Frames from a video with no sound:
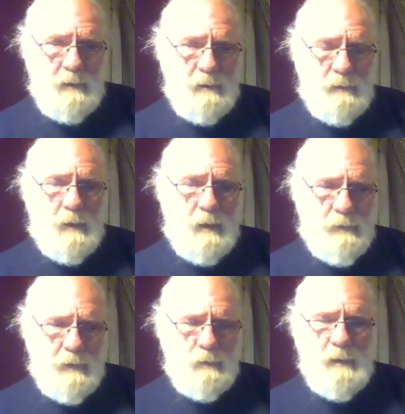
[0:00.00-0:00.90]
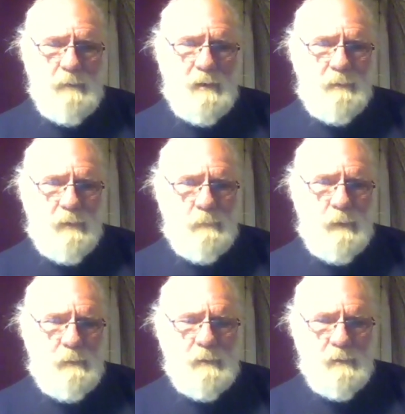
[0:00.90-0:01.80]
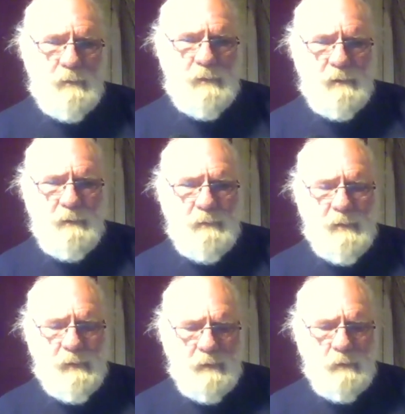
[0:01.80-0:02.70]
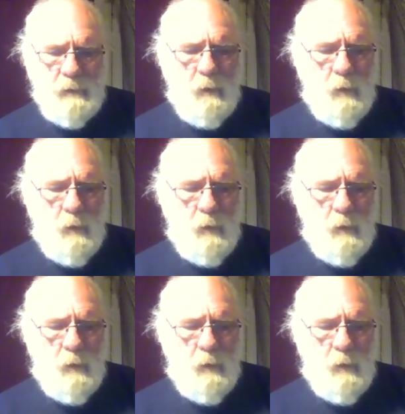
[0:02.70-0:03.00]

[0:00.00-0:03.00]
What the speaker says: You know, I think we'll leave it up to the people in New Zealand to say, look,